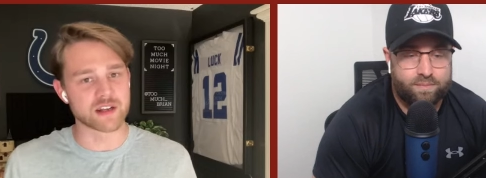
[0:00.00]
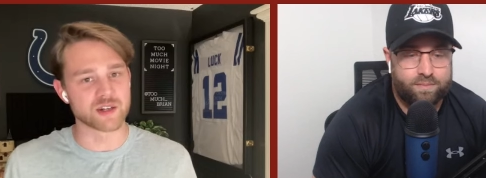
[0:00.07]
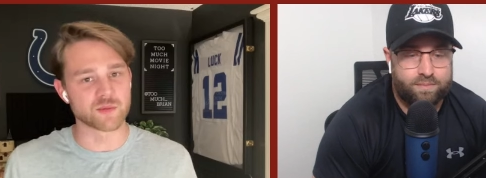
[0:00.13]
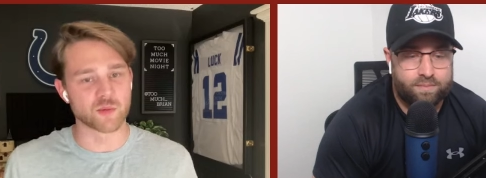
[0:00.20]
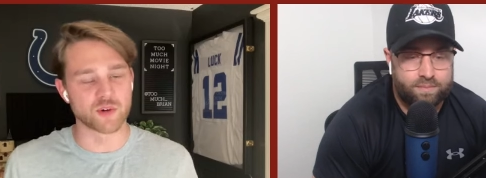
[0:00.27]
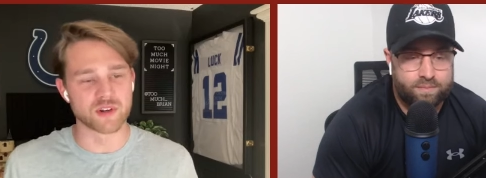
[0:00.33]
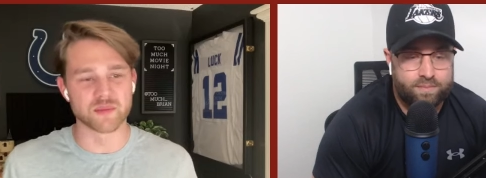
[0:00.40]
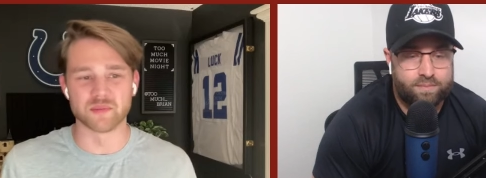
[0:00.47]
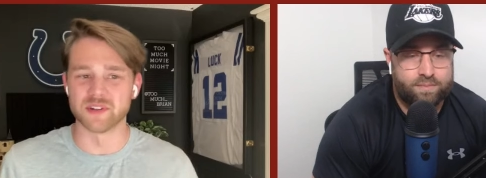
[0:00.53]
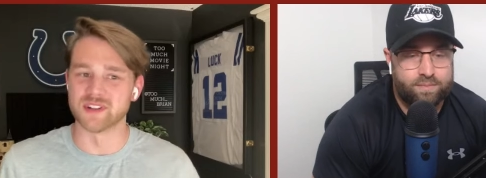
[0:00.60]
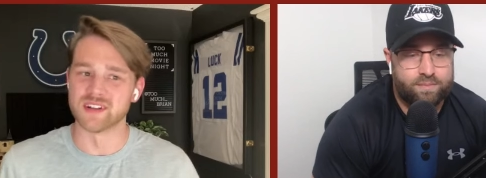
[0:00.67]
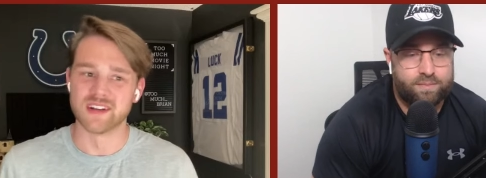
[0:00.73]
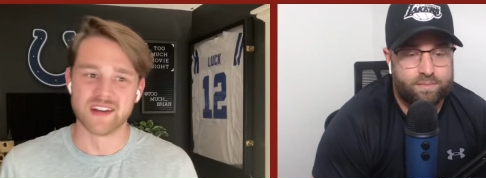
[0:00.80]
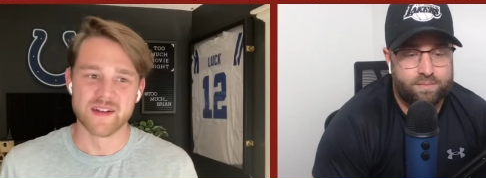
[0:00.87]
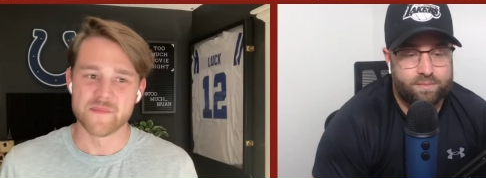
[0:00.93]
Speaker 1: end one. But
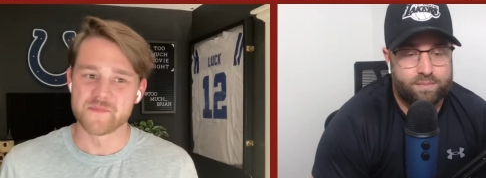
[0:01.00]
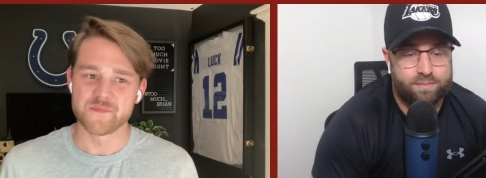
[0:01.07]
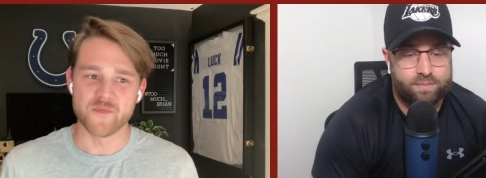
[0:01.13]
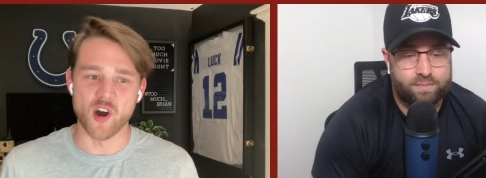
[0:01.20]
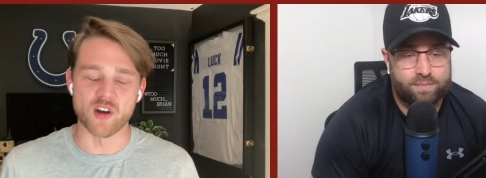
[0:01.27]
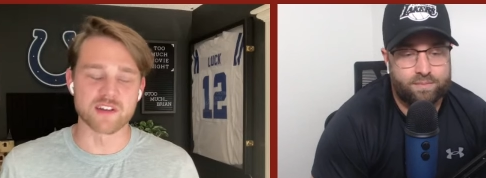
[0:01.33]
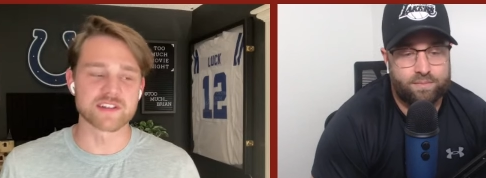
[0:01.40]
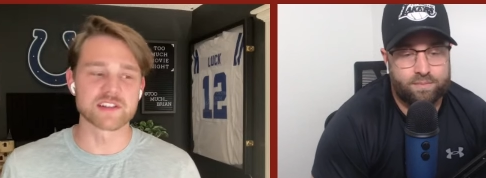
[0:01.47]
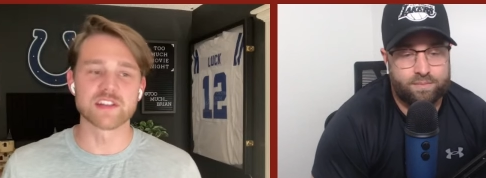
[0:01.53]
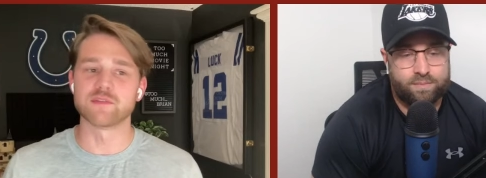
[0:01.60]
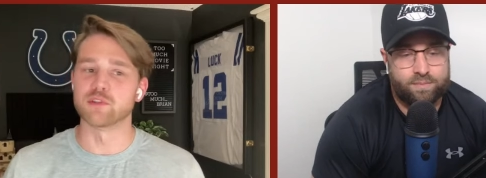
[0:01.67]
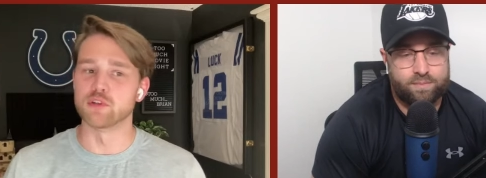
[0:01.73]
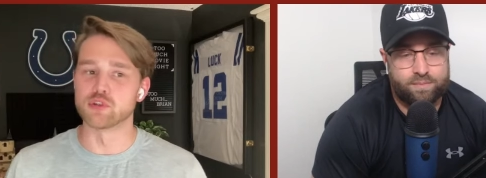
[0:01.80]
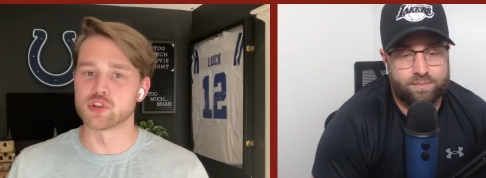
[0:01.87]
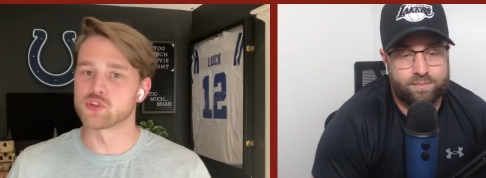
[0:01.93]
honestly, if
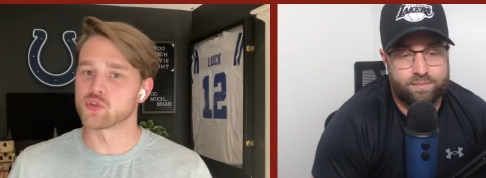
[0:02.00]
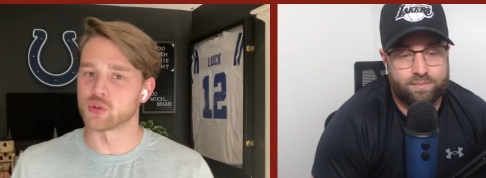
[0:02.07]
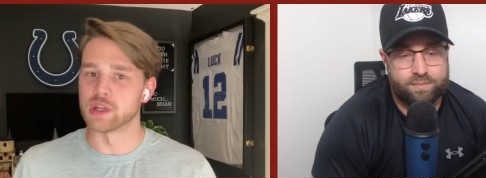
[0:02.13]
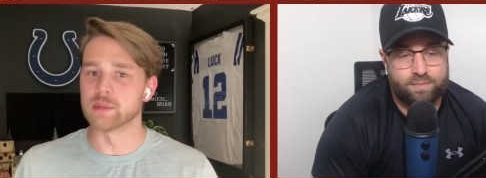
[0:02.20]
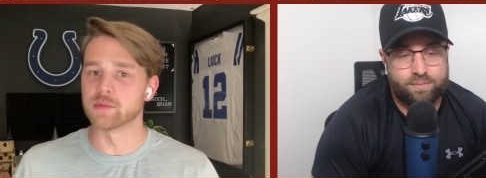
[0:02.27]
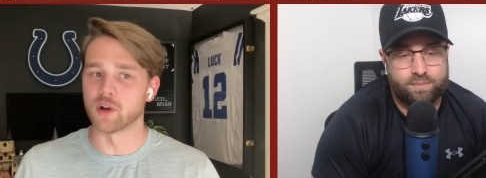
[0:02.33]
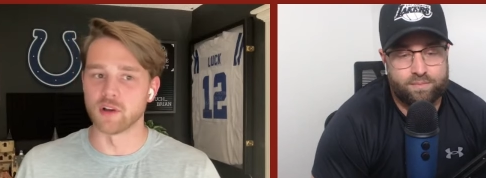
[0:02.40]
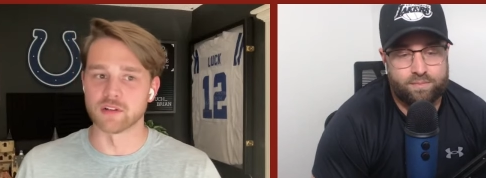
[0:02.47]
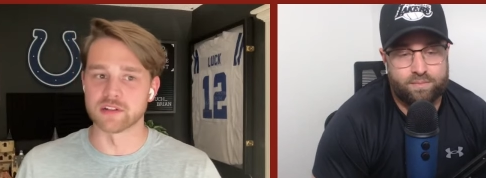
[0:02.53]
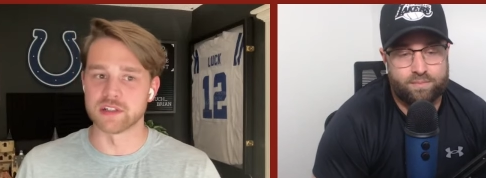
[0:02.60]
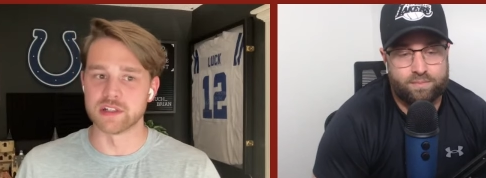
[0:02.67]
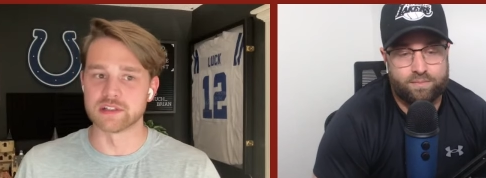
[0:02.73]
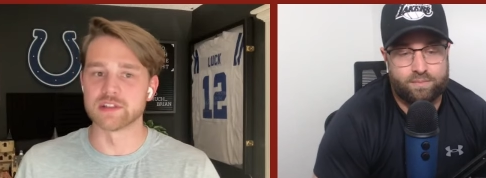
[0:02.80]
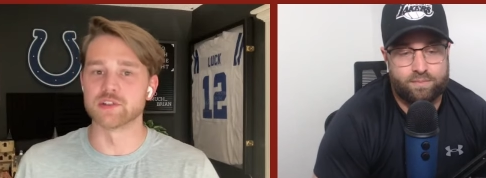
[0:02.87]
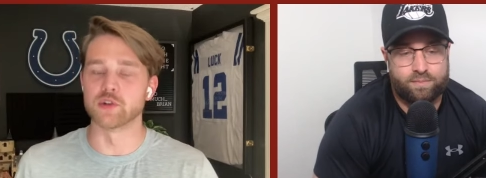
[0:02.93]
you streamed all
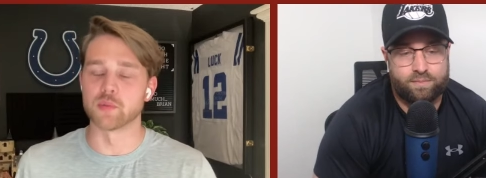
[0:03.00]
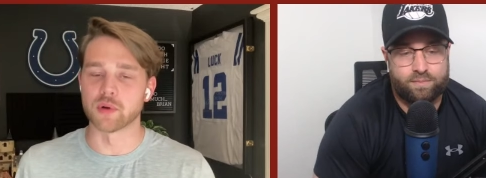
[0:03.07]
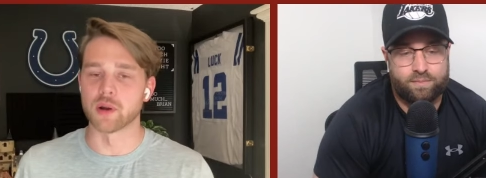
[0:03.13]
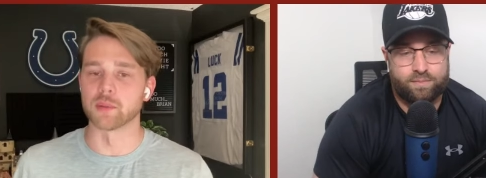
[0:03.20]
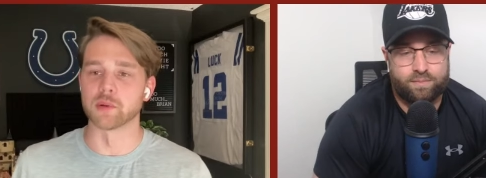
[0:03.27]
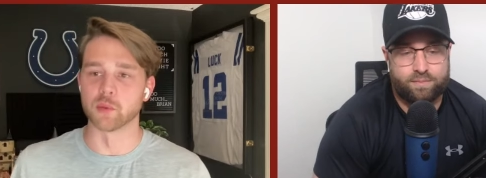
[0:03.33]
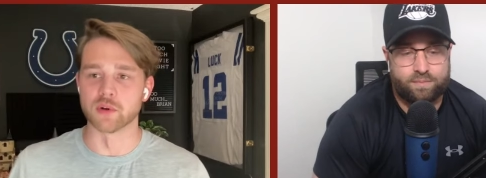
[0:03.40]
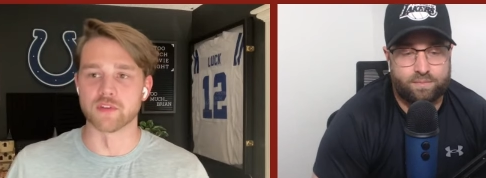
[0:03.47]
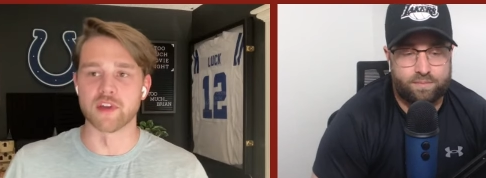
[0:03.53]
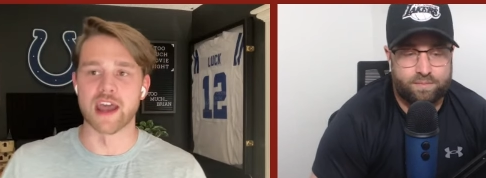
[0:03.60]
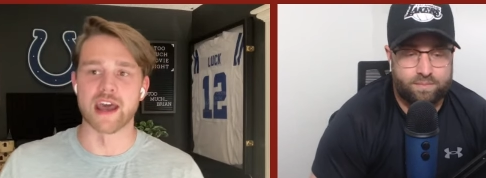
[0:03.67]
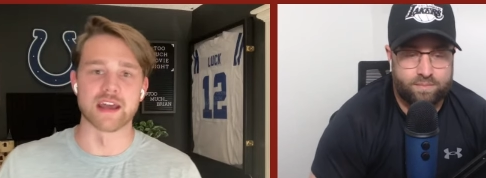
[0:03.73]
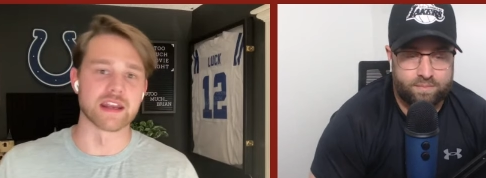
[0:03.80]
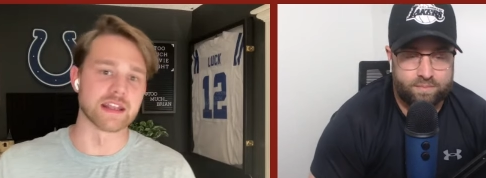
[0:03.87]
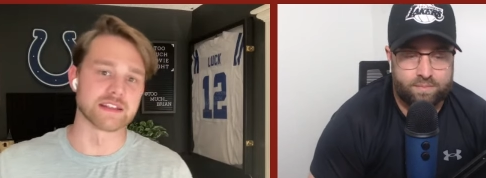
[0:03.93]
season, you probably would have
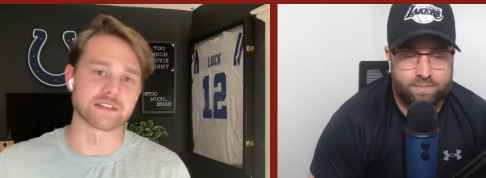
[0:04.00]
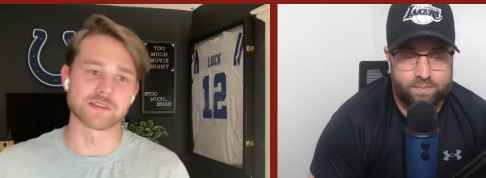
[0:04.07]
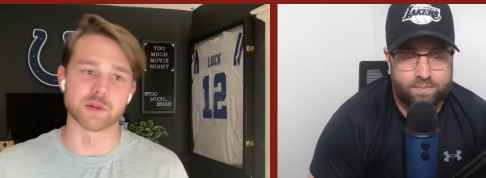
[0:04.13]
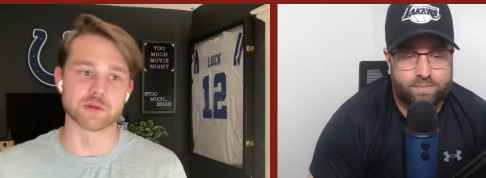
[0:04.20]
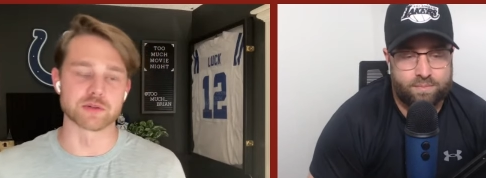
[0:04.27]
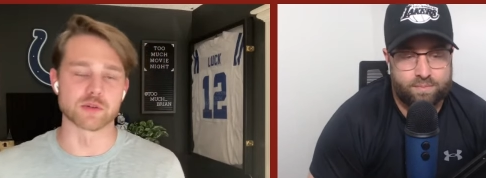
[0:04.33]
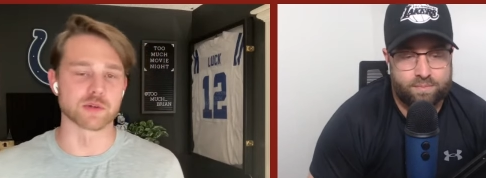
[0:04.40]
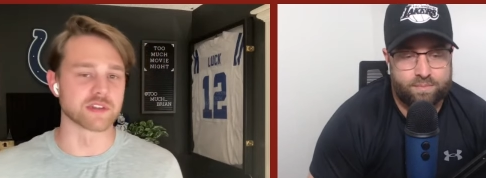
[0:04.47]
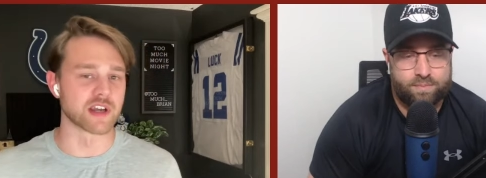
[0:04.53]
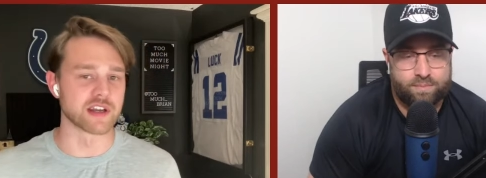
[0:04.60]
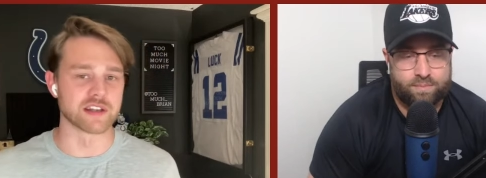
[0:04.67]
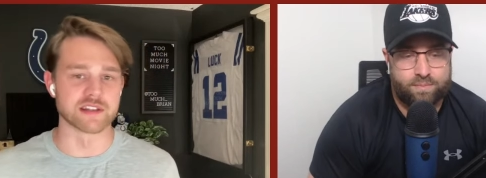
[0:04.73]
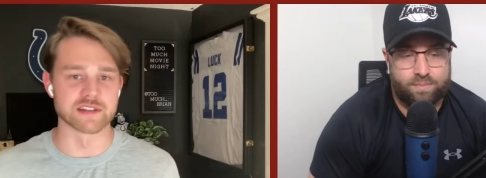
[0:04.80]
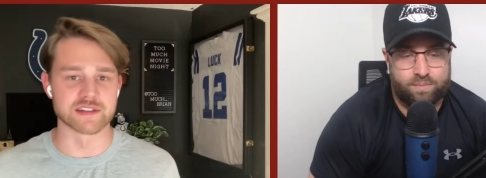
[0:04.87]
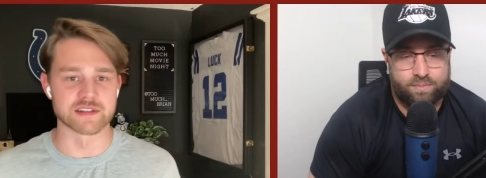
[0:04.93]
had eight closer to tight
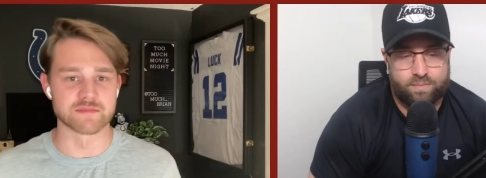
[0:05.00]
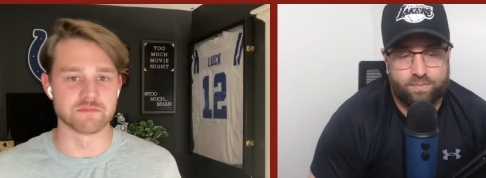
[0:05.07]
ends,